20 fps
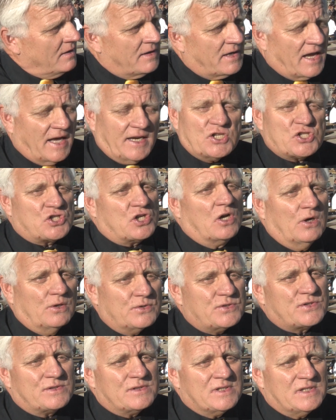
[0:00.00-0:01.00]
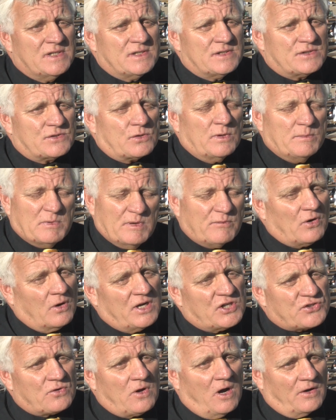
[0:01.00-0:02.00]
and it shows. So we've been
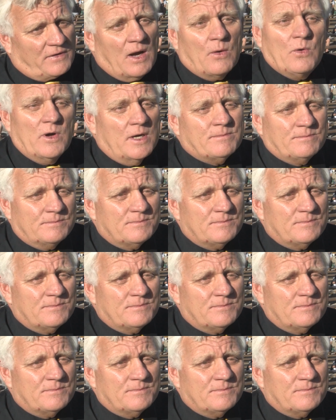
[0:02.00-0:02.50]
very strong that way.